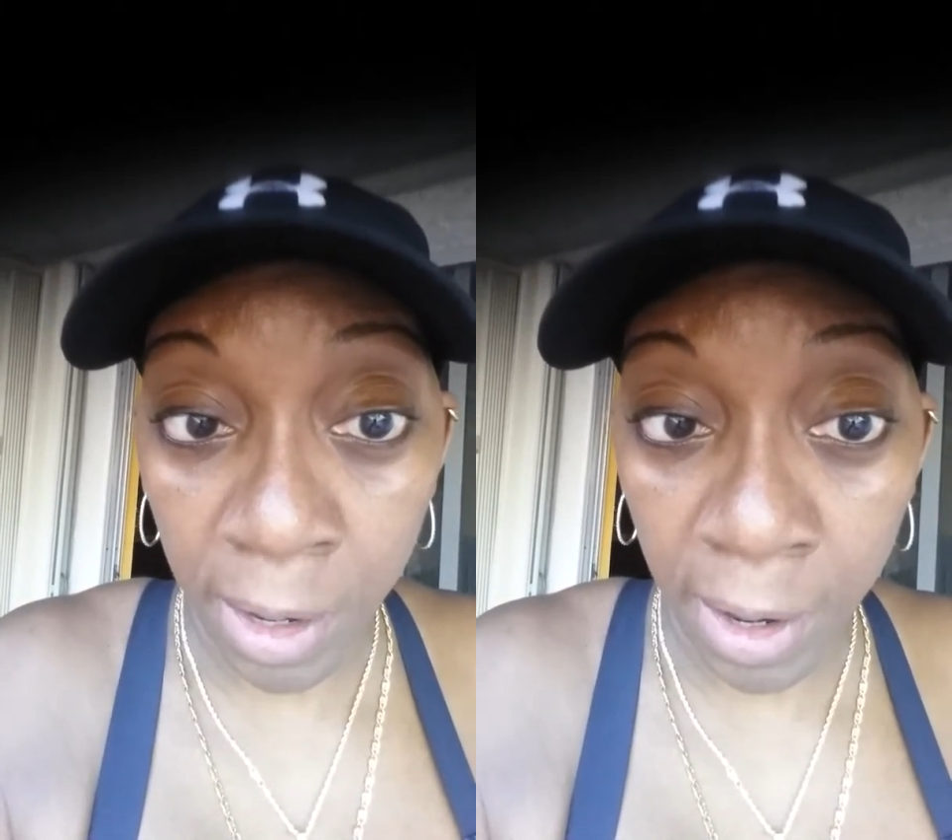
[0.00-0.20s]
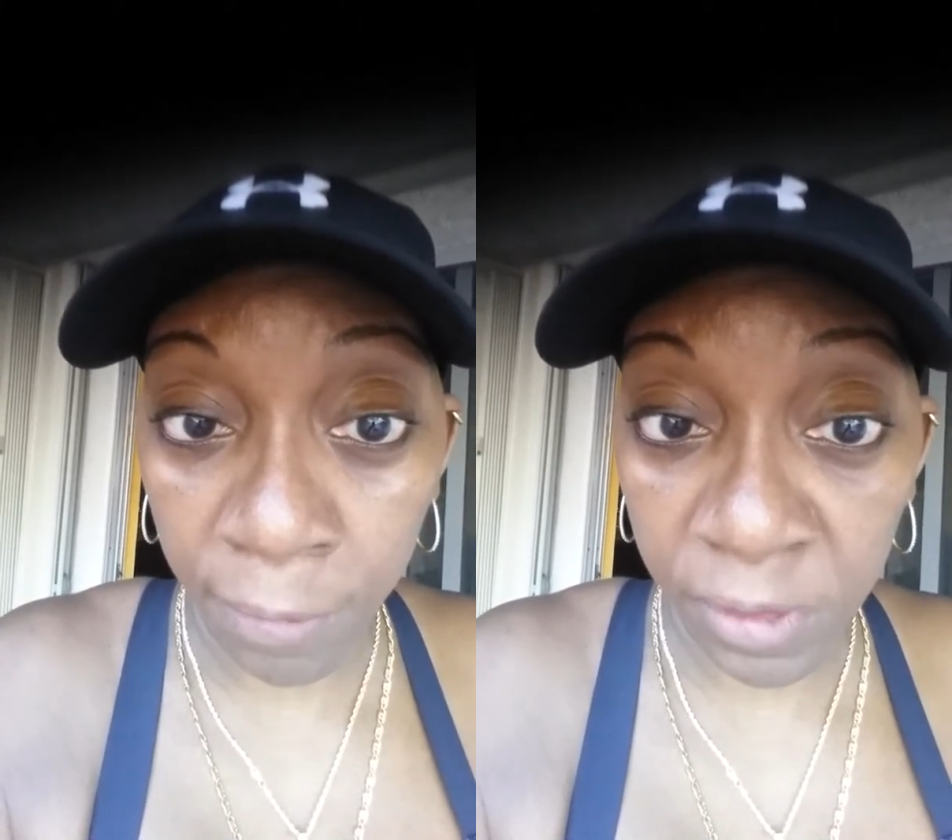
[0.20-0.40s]

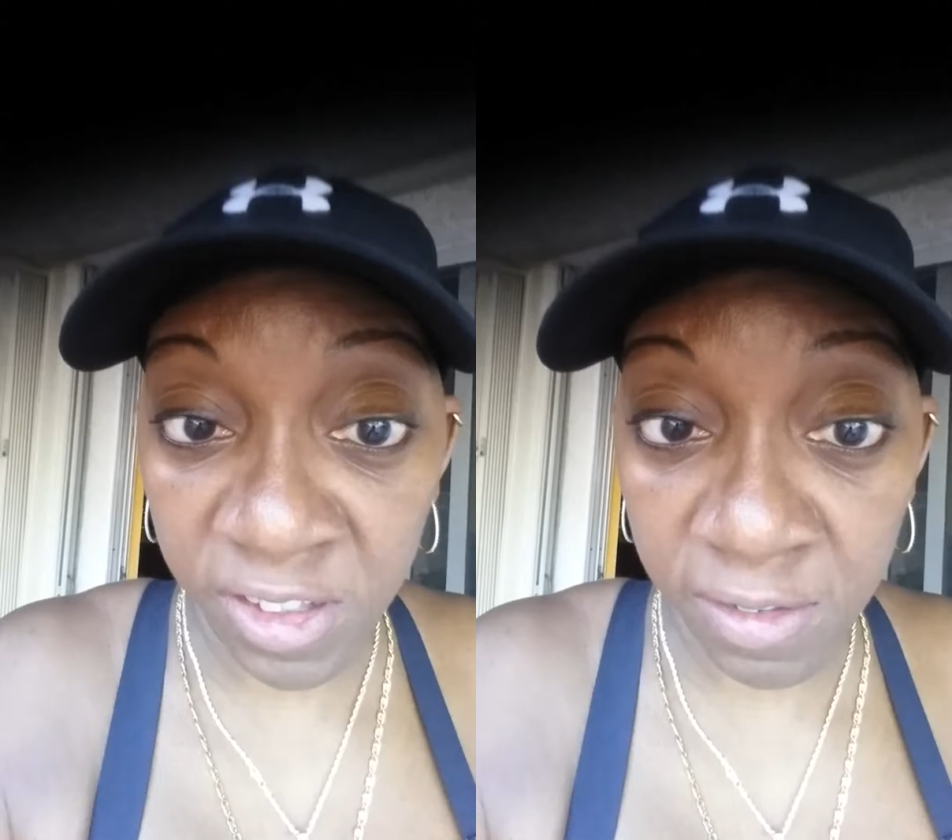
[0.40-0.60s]
at the